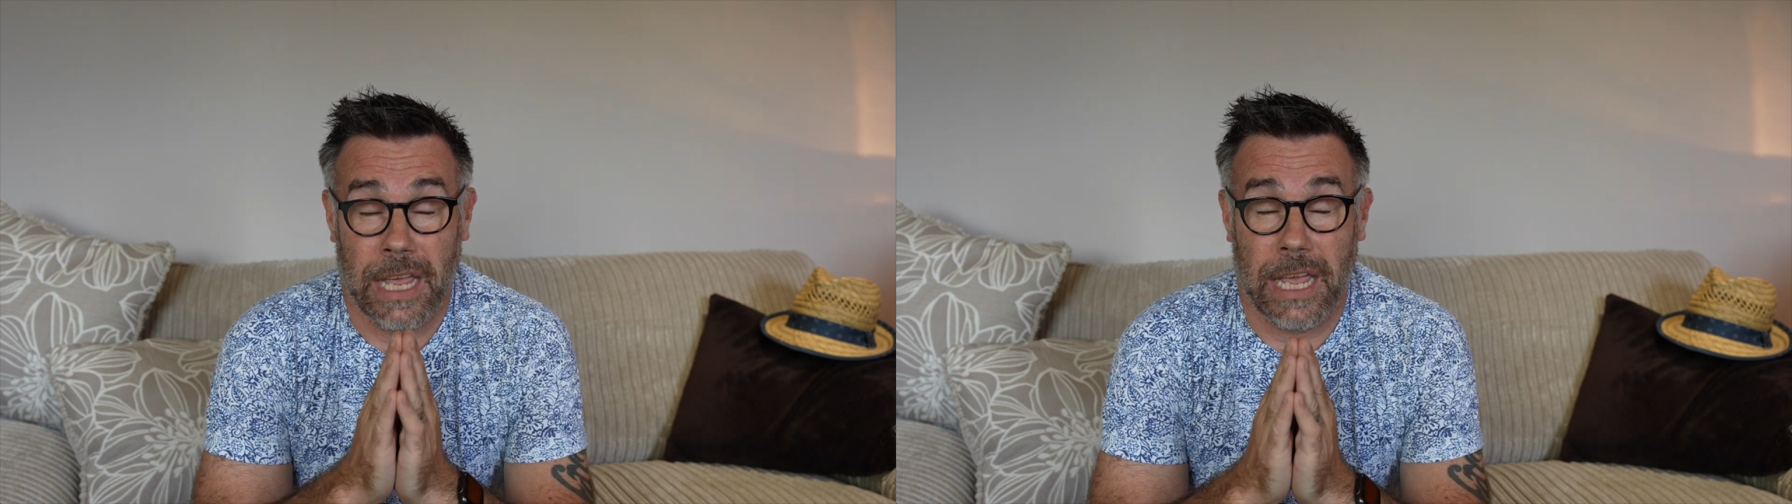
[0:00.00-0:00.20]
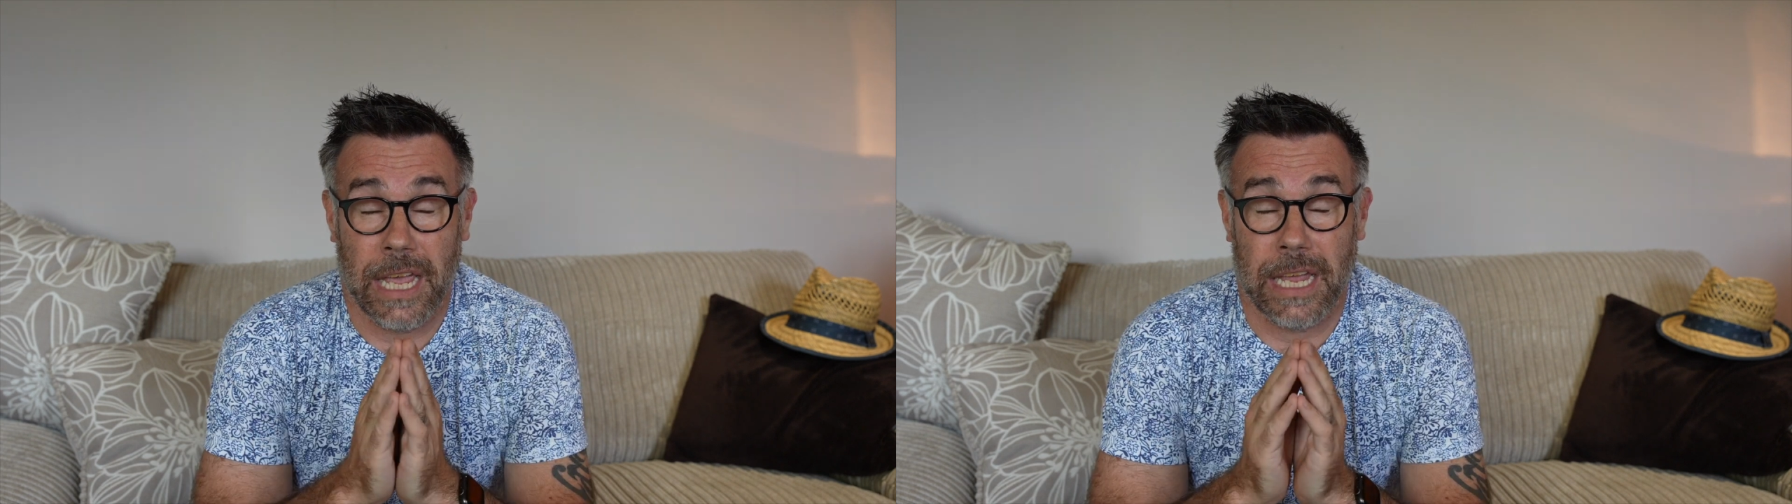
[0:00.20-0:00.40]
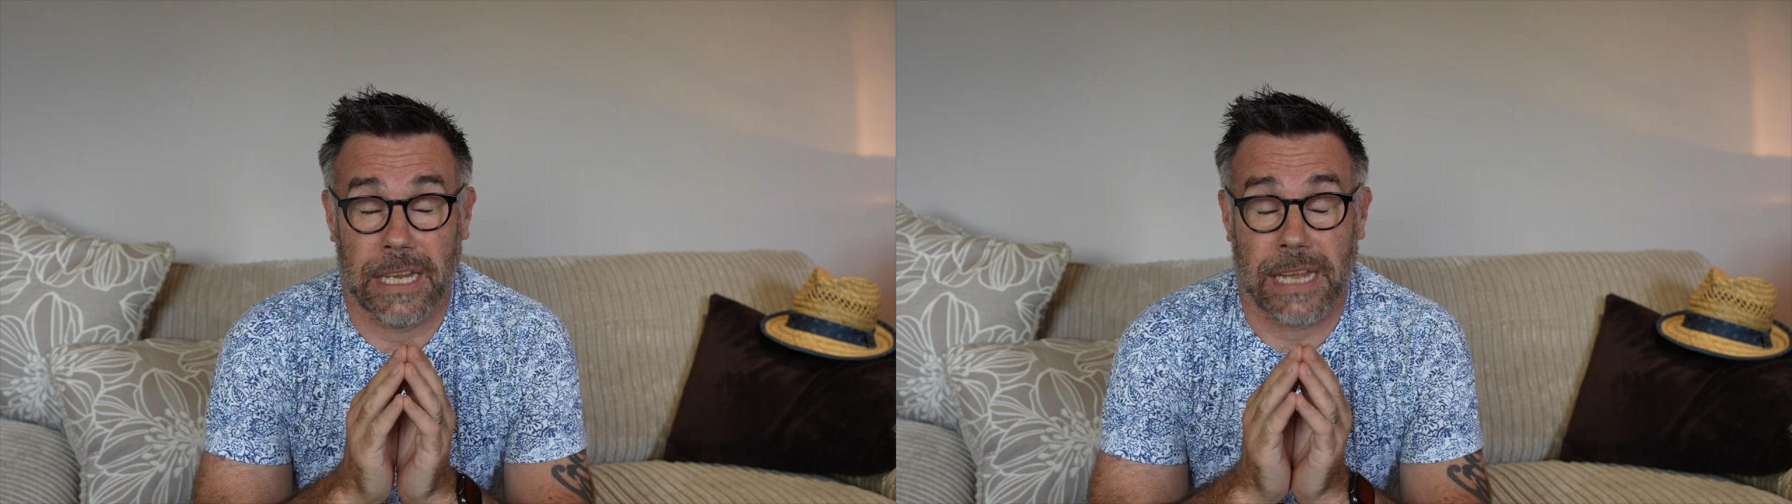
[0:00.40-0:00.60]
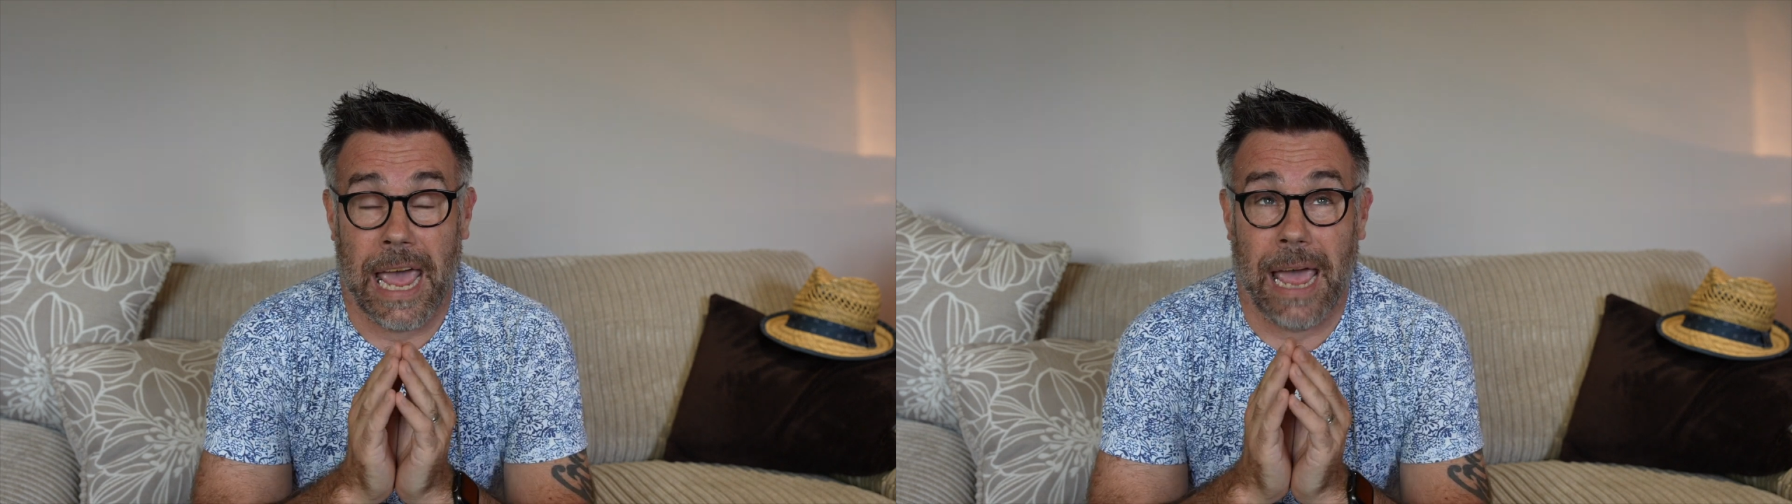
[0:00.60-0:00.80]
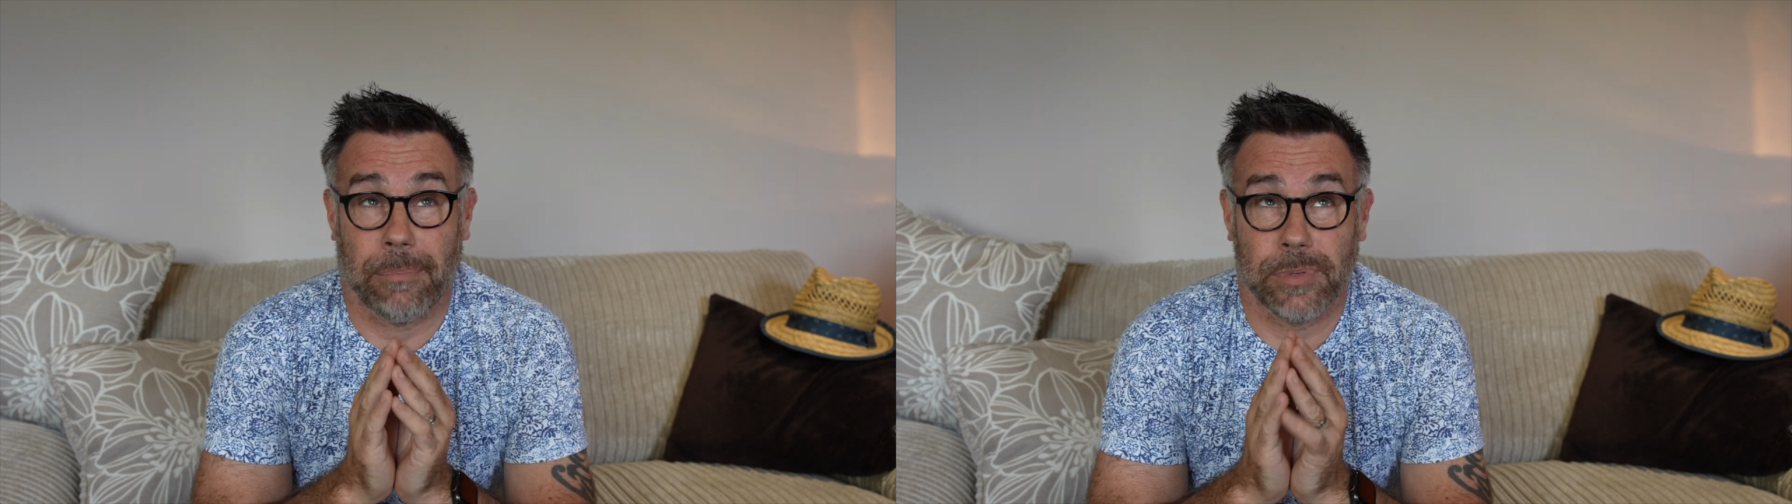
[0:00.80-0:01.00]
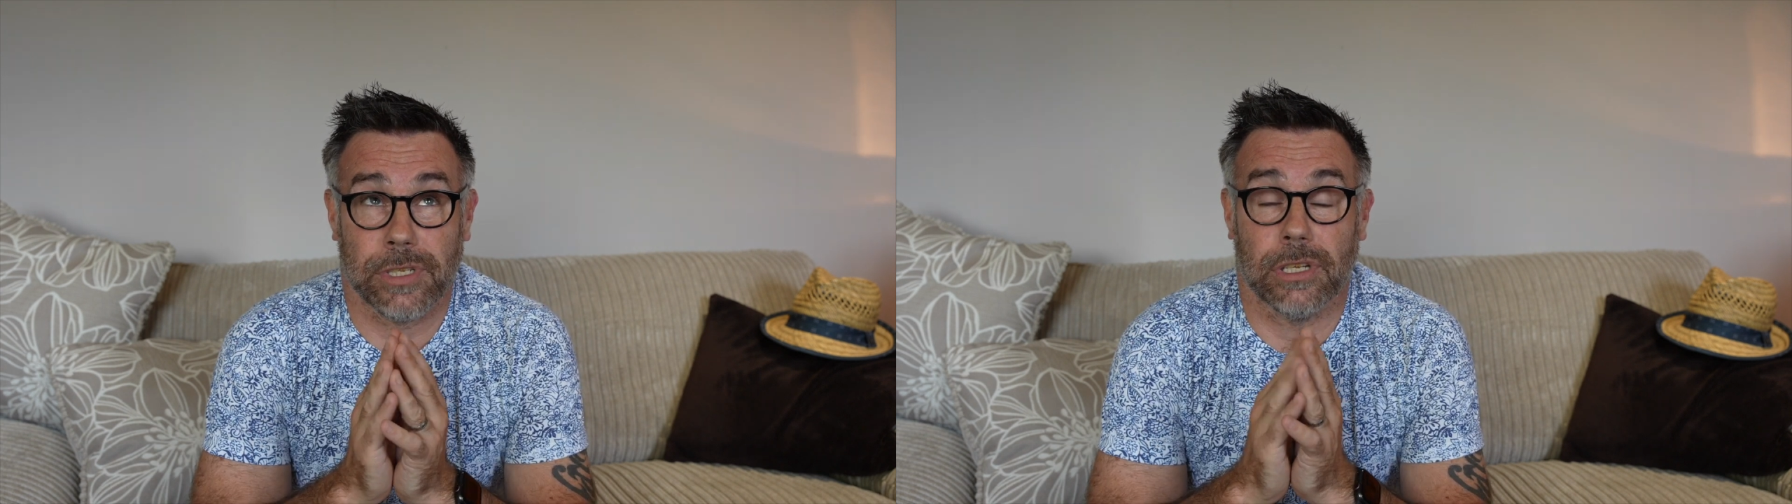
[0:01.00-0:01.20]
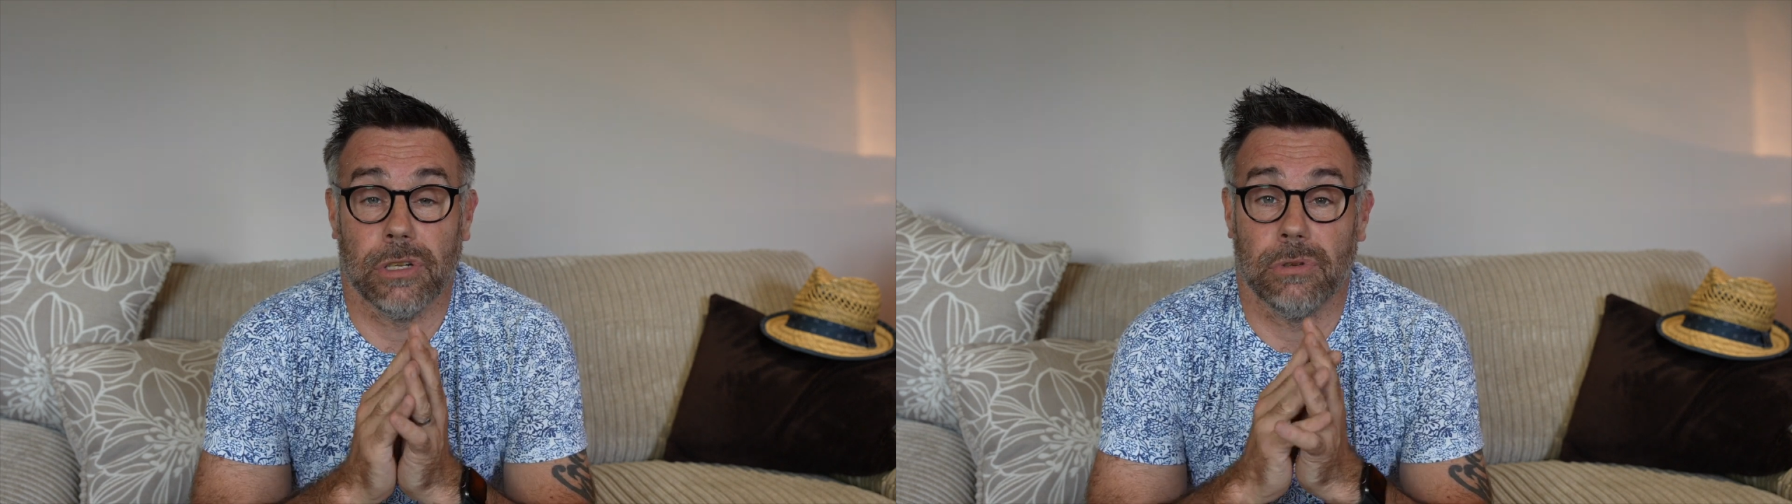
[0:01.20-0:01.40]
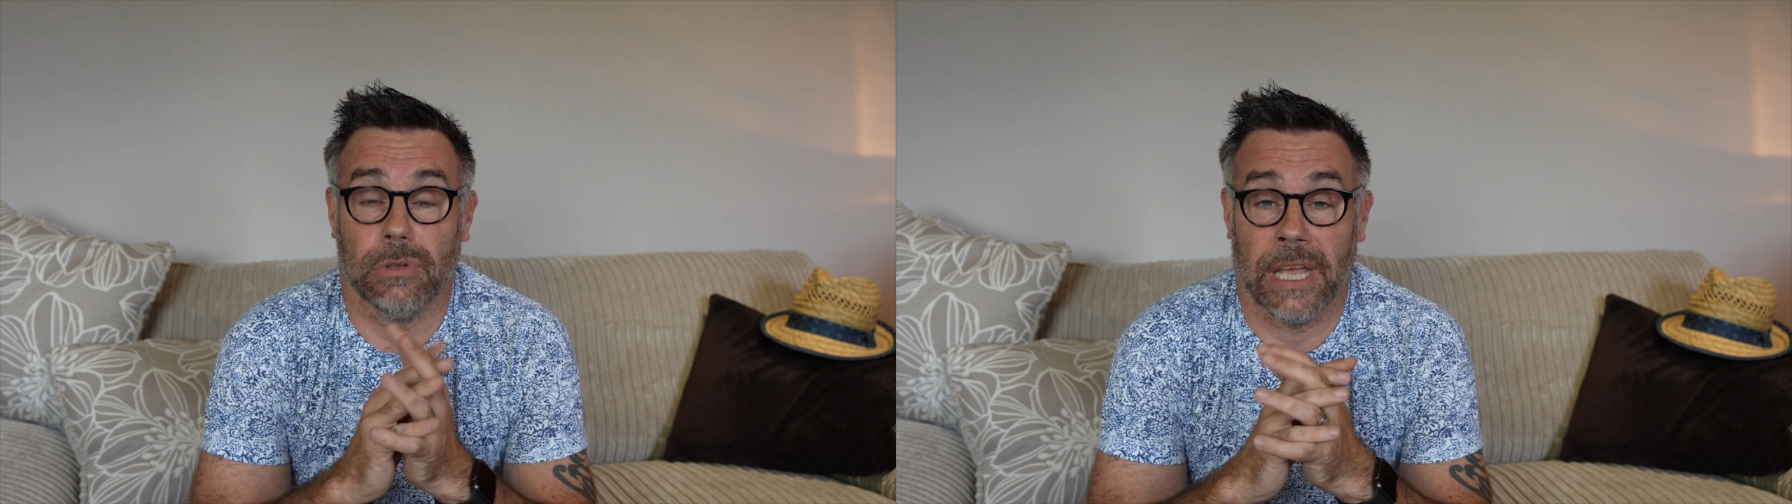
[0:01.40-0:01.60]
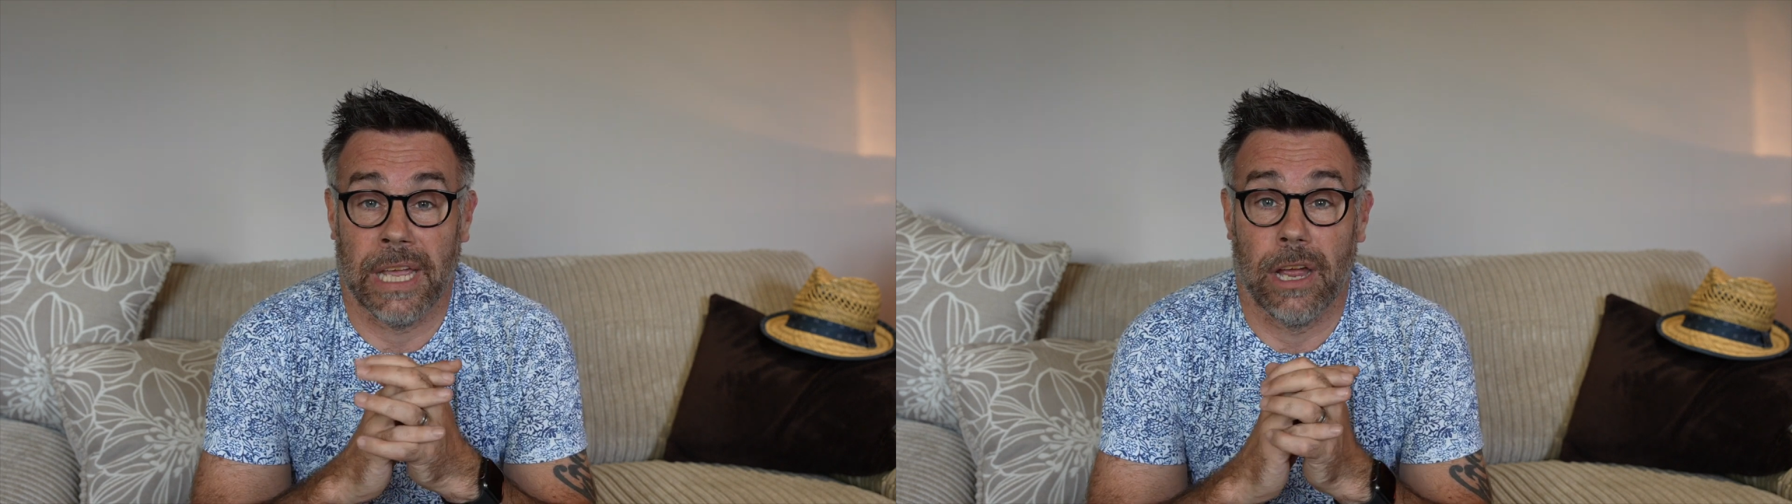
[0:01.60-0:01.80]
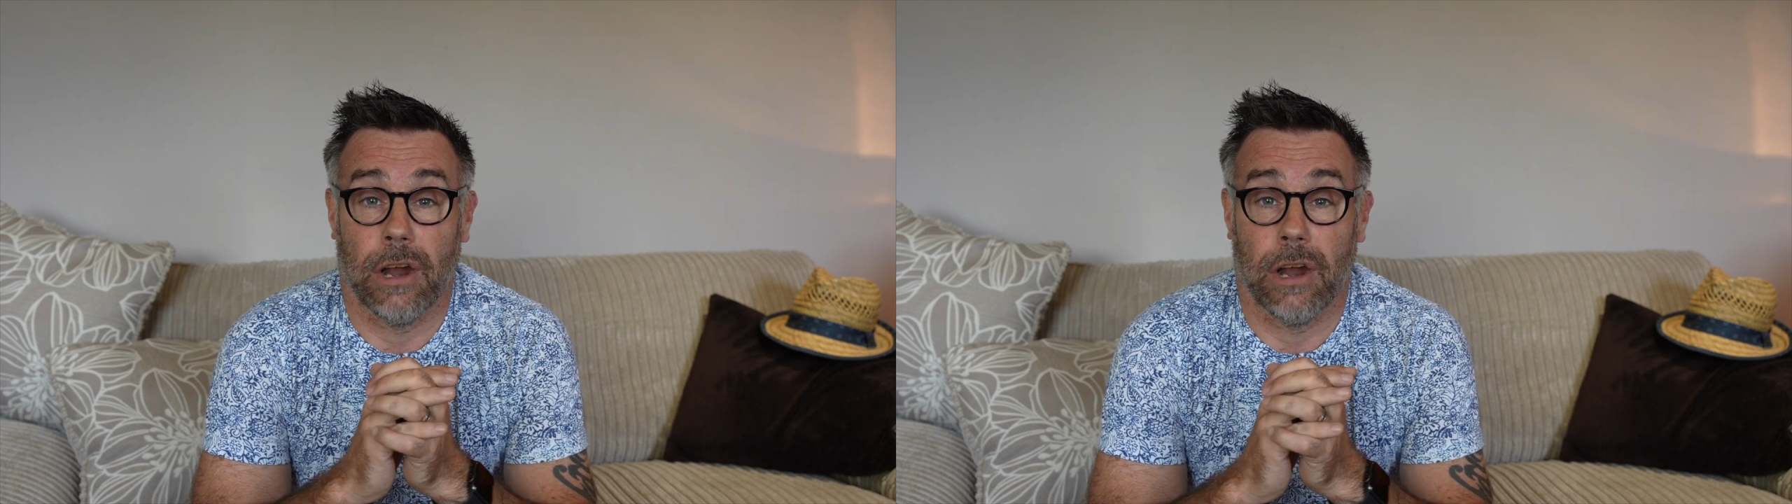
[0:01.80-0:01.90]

It is absolutely